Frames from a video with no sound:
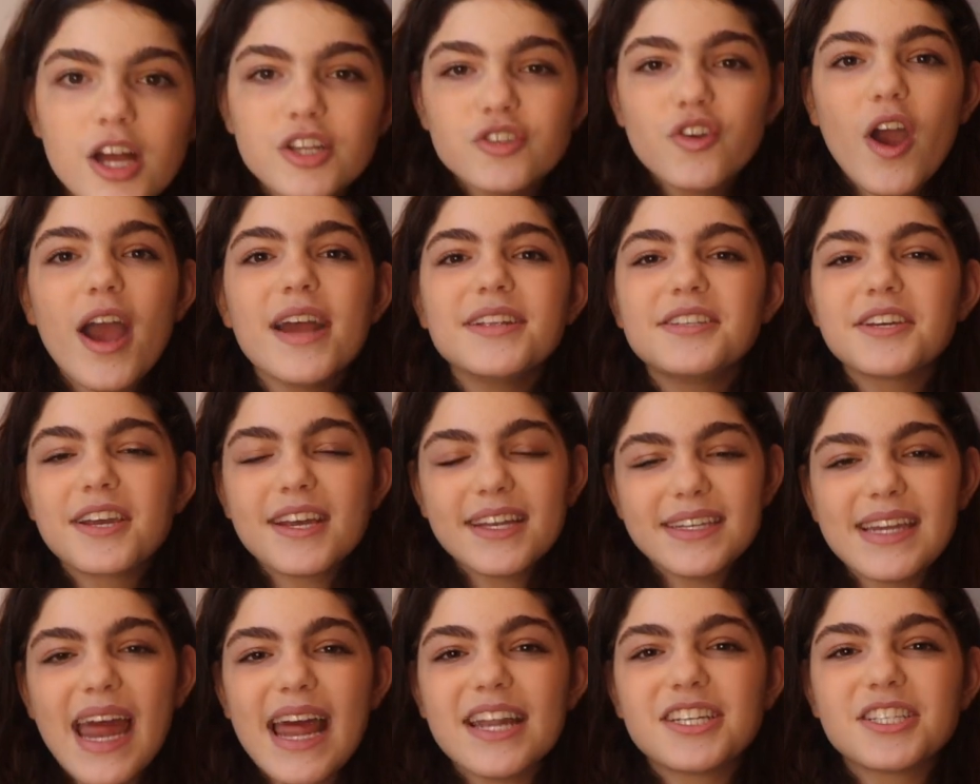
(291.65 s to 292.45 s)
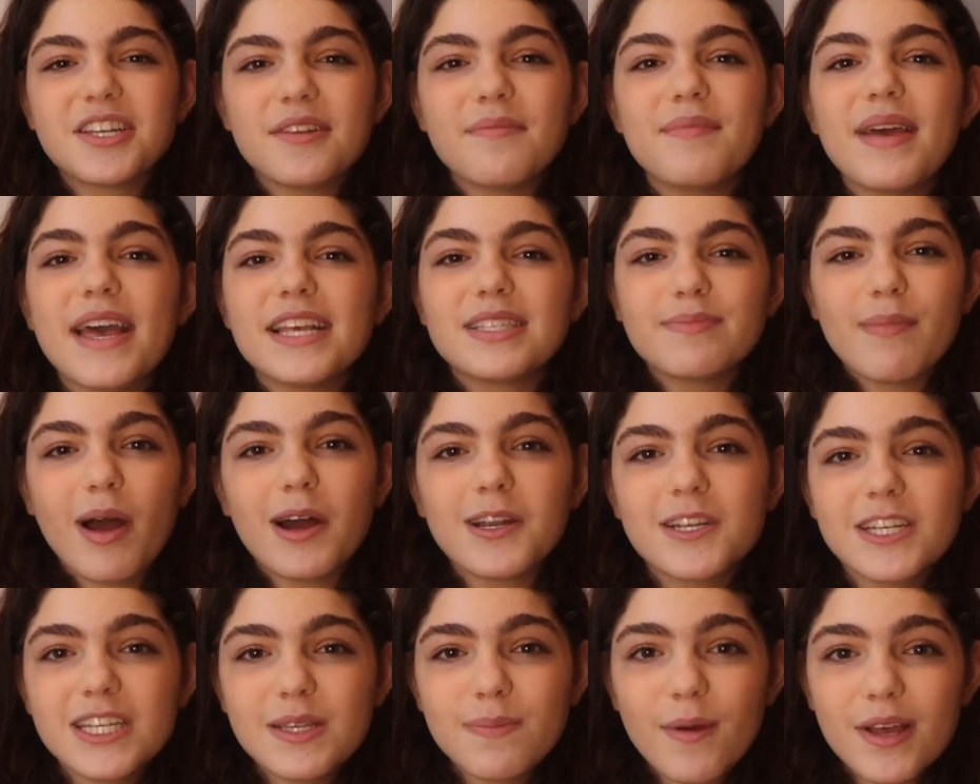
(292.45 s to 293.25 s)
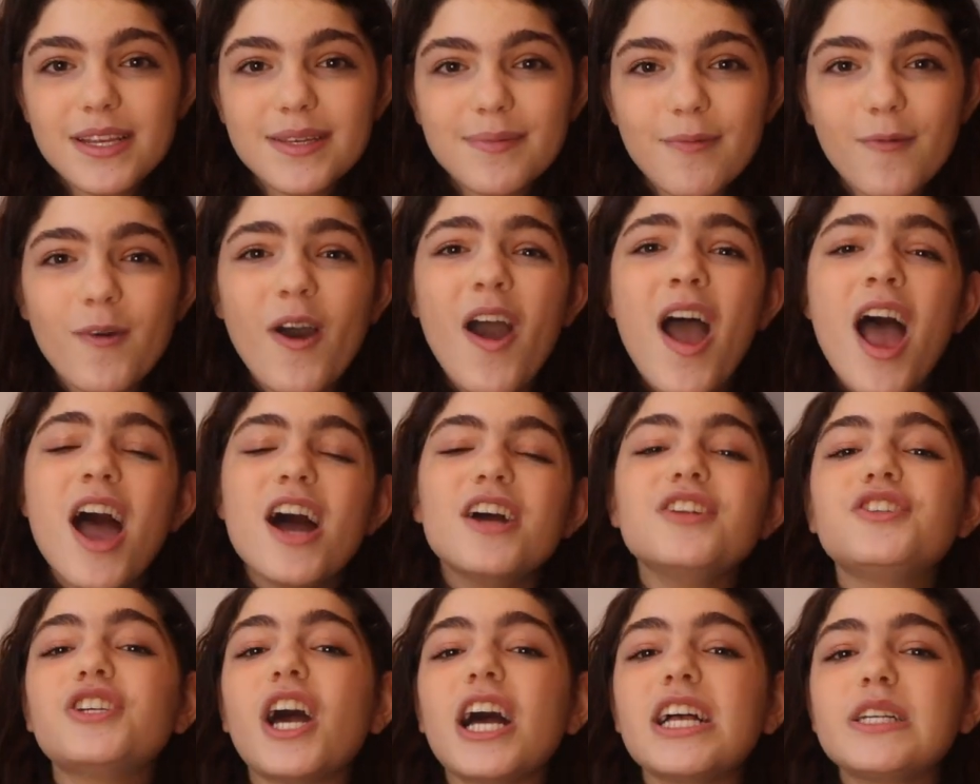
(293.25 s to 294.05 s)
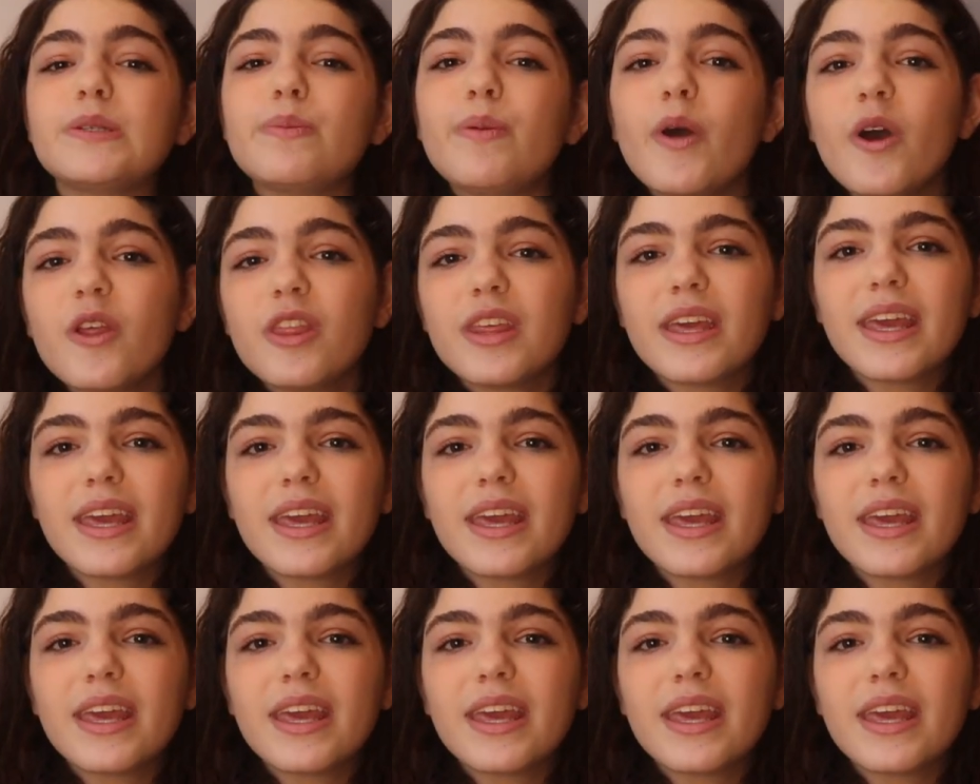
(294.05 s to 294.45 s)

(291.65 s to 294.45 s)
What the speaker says: Try to condense them as much as possible. Just put